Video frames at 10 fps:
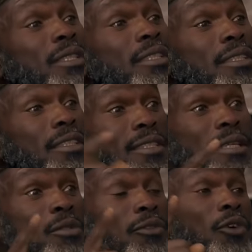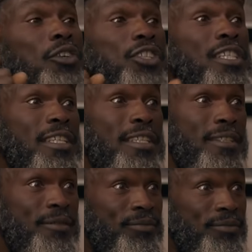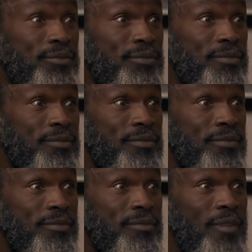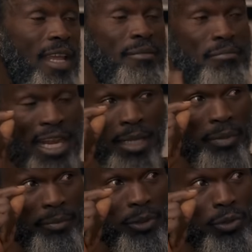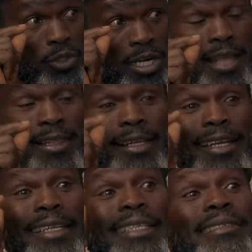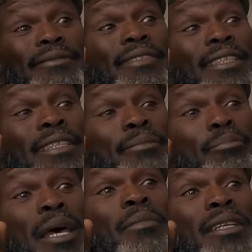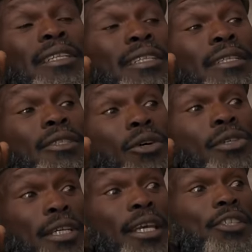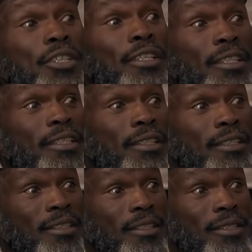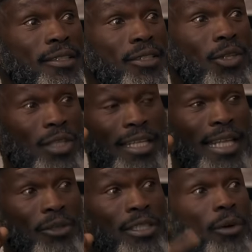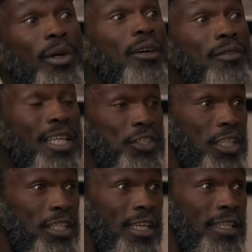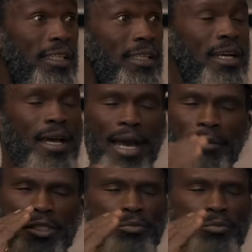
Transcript: with in mm. terms of consciousness. My God. And many people would rather live in permanent intoxication so that they are not aware of their genitalia. I'm